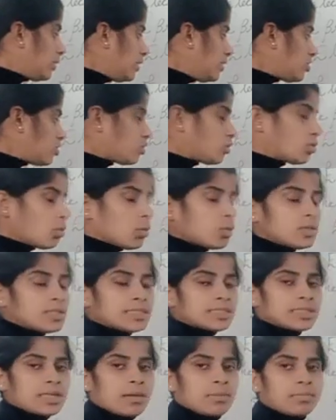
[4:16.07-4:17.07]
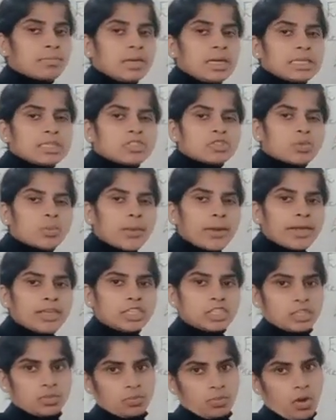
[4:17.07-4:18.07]
this shows some
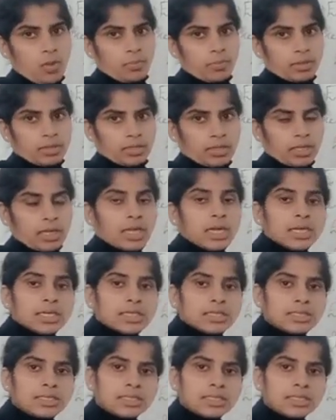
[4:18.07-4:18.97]
strange property.